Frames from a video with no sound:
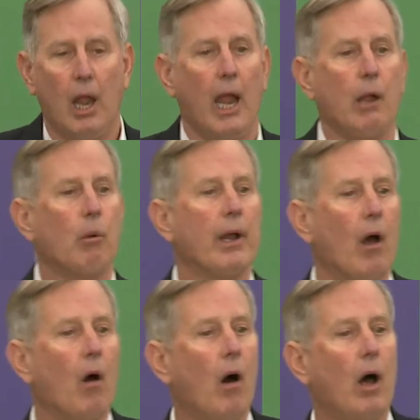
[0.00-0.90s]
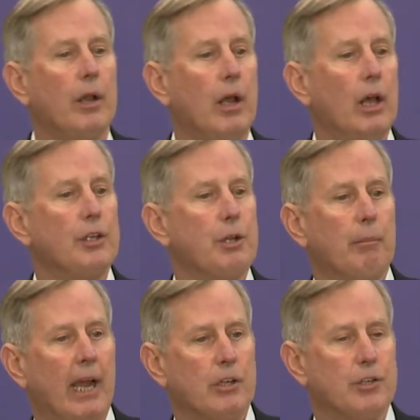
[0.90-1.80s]
He went on to
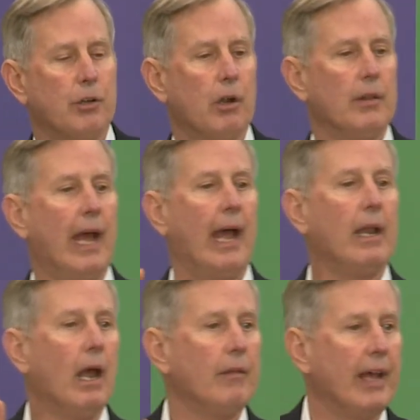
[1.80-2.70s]
make sure that